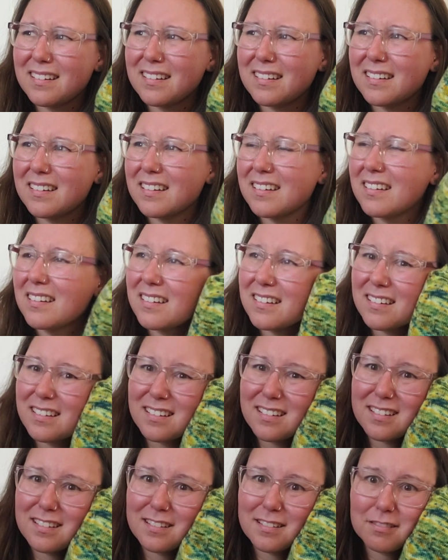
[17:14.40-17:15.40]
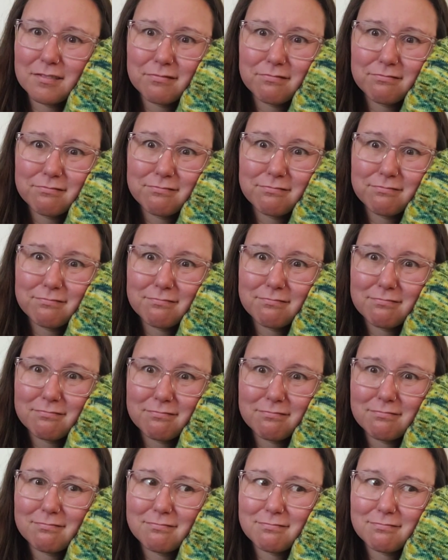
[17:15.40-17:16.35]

Nothing is said.